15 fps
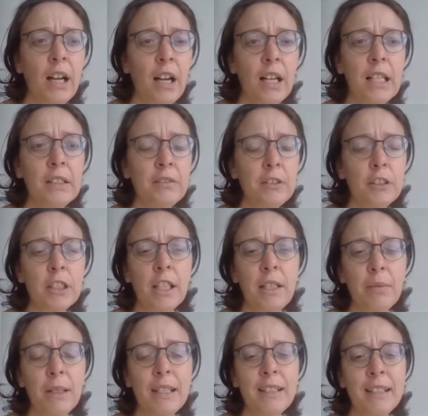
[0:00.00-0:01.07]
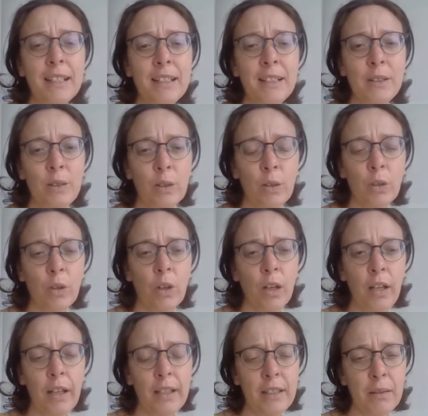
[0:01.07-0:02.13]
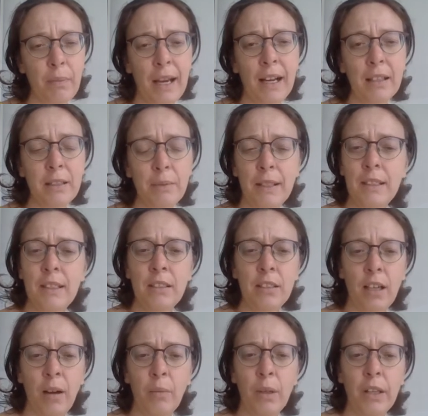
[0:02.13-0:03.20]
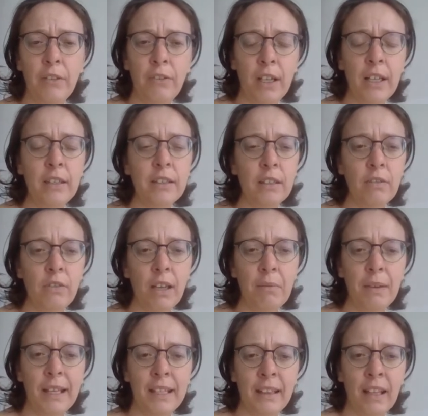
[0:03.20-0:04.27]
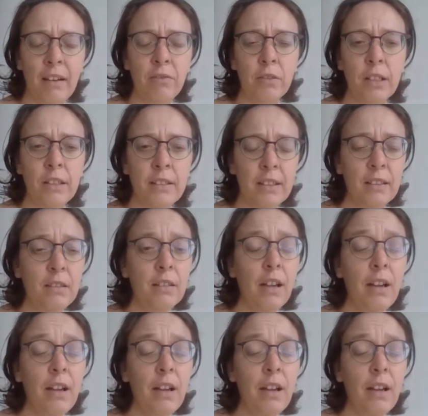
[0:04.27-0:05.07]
And Christmas at its core is about spending time with friends and family and loved ones, and